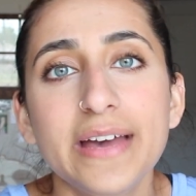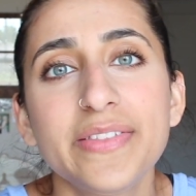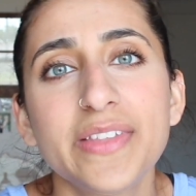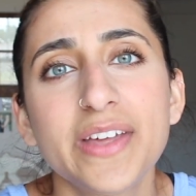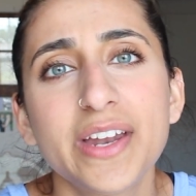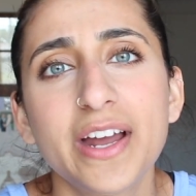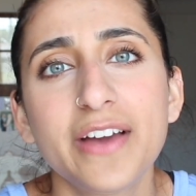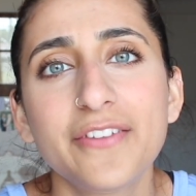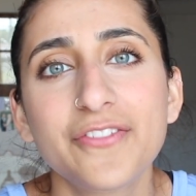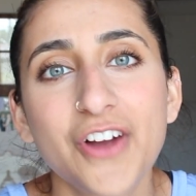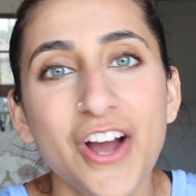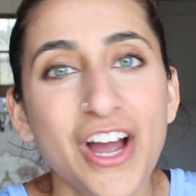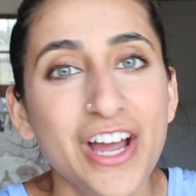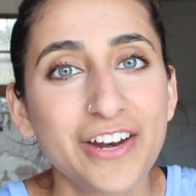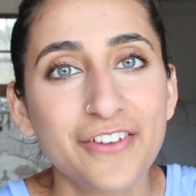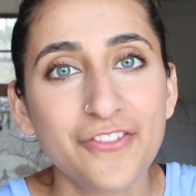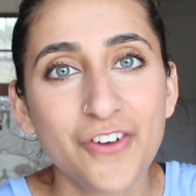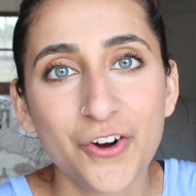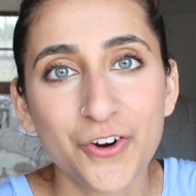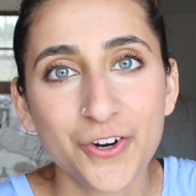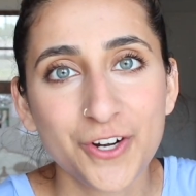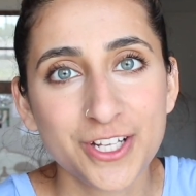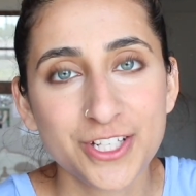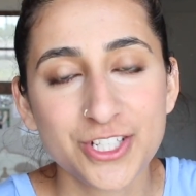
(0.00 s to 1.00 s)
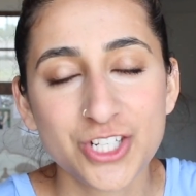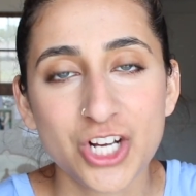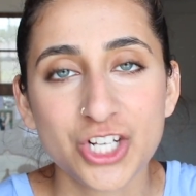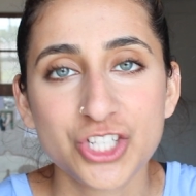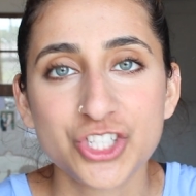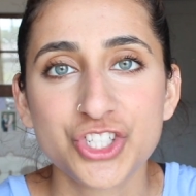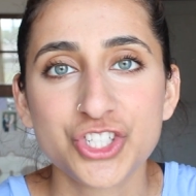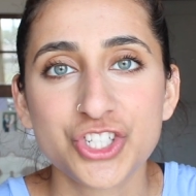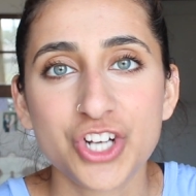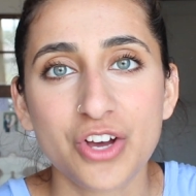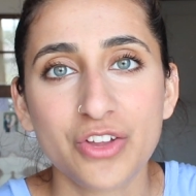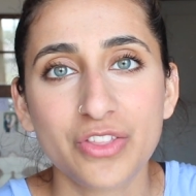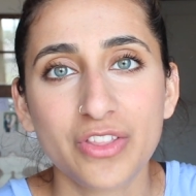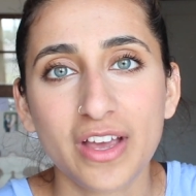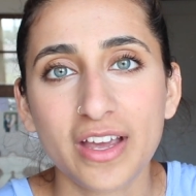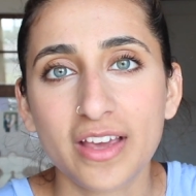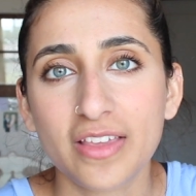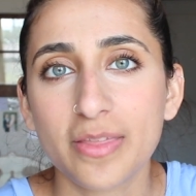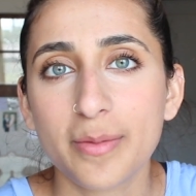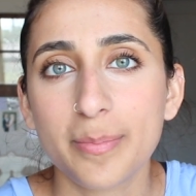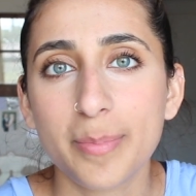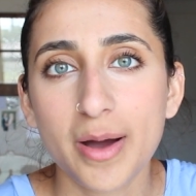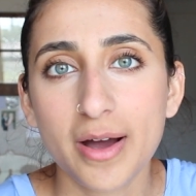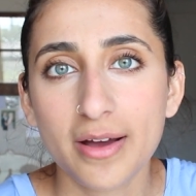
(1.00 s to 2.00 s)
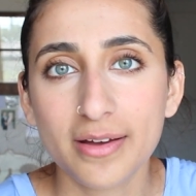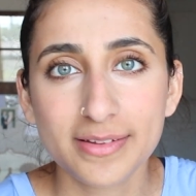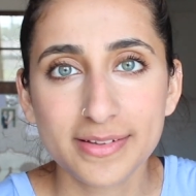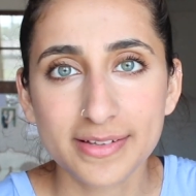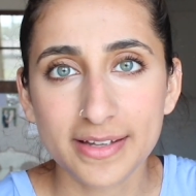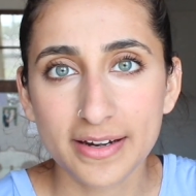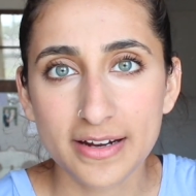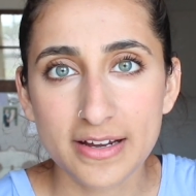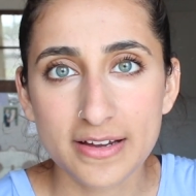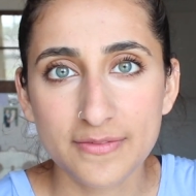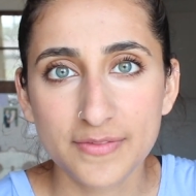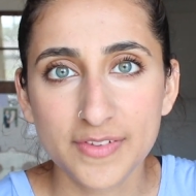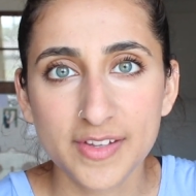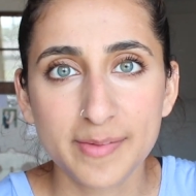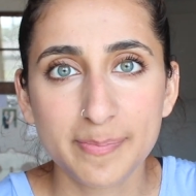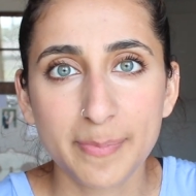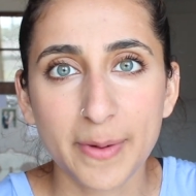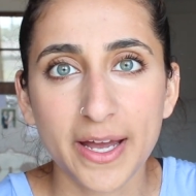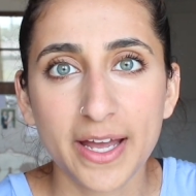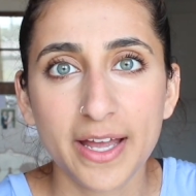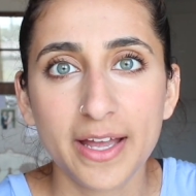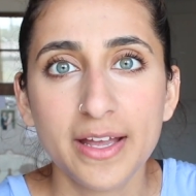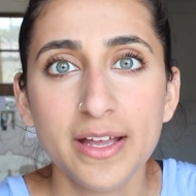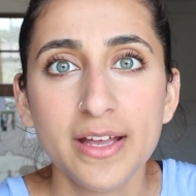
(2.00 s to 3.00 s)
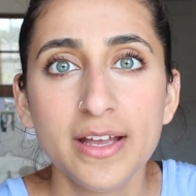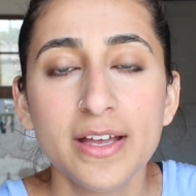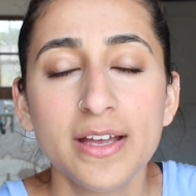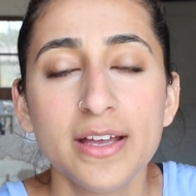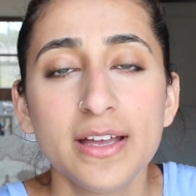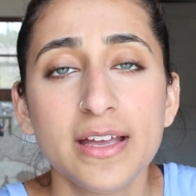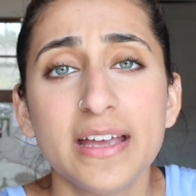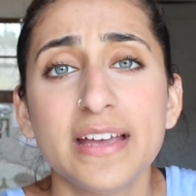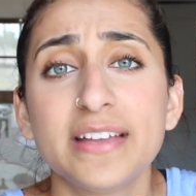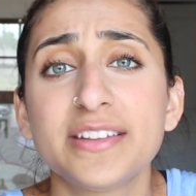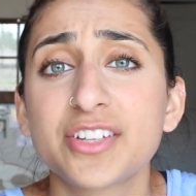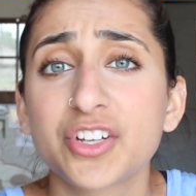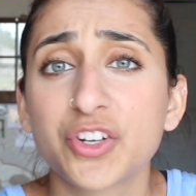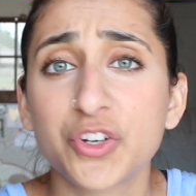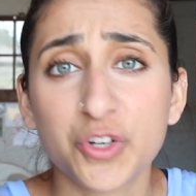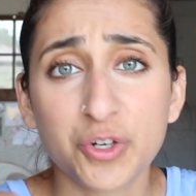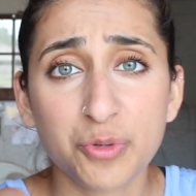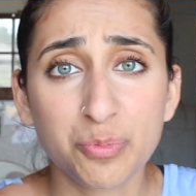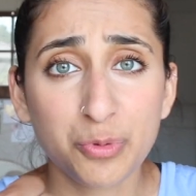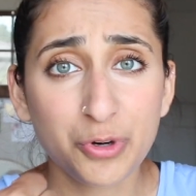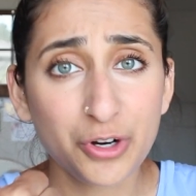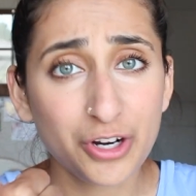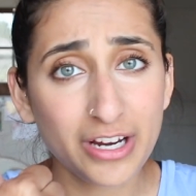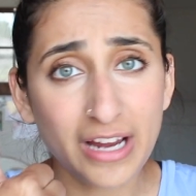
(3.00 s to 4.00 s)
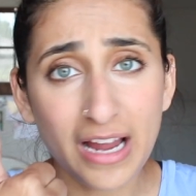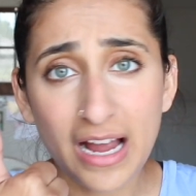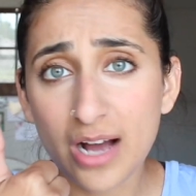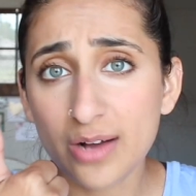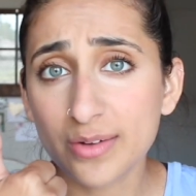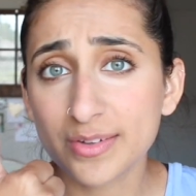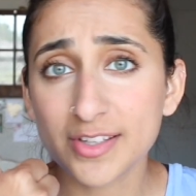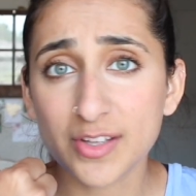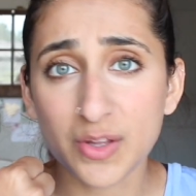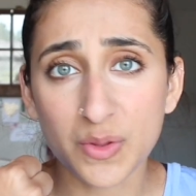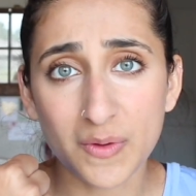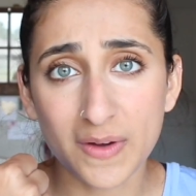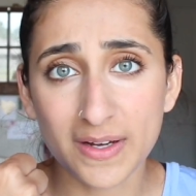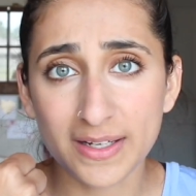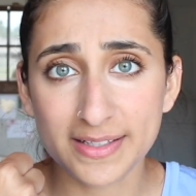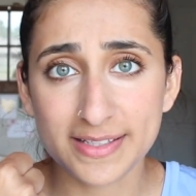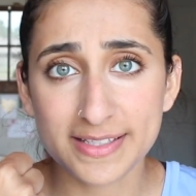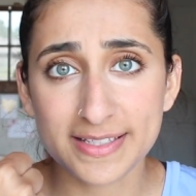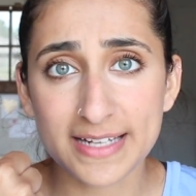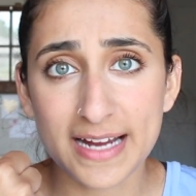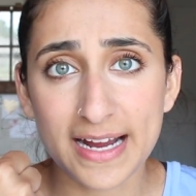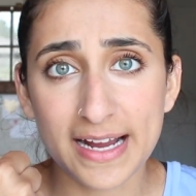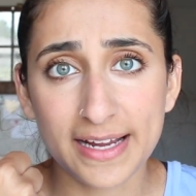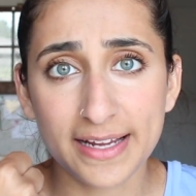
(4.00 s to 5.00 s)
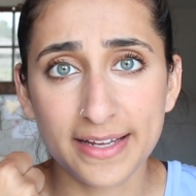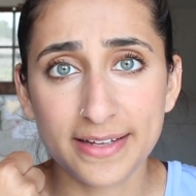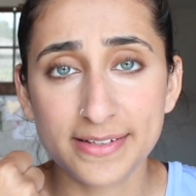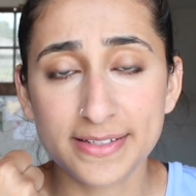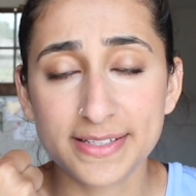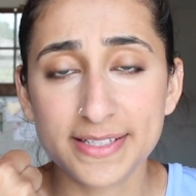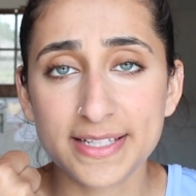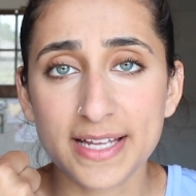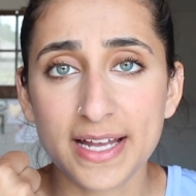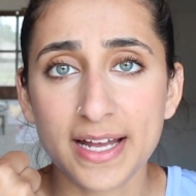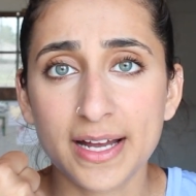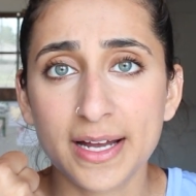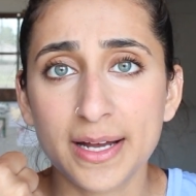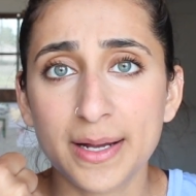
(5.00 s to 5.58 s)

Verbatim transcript: And then I've kind of already touched on like the positives, but it's a group workout, so that that's nice.